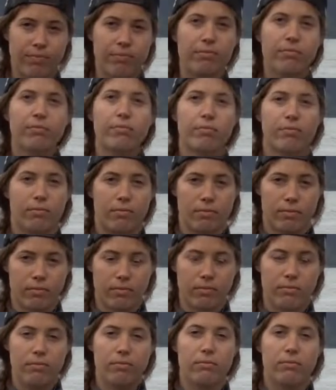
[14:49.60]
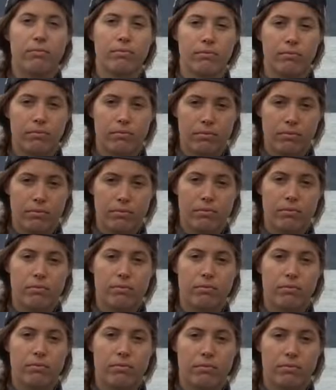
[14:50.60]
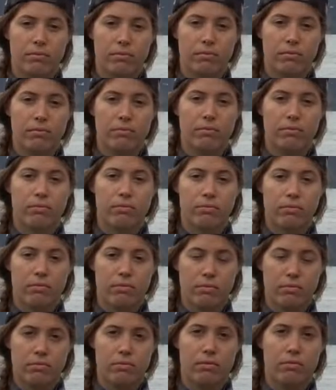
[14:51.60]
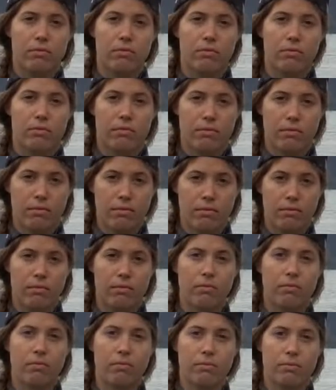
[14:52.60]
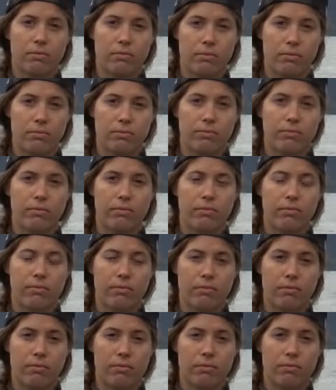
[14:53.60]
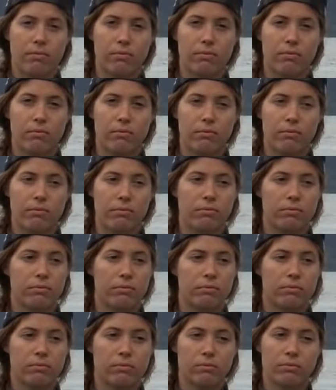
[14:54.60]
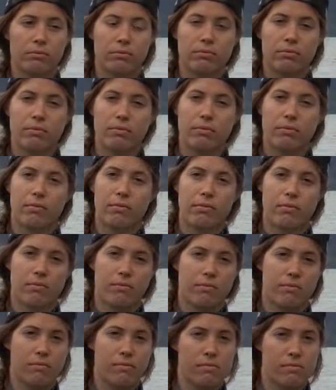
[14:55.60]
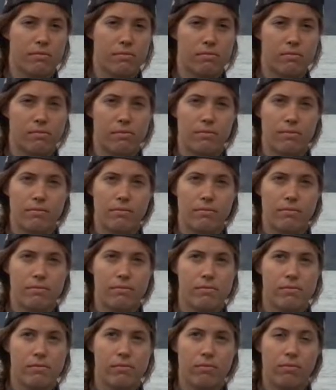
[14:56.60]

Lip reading: The person shown says nothing.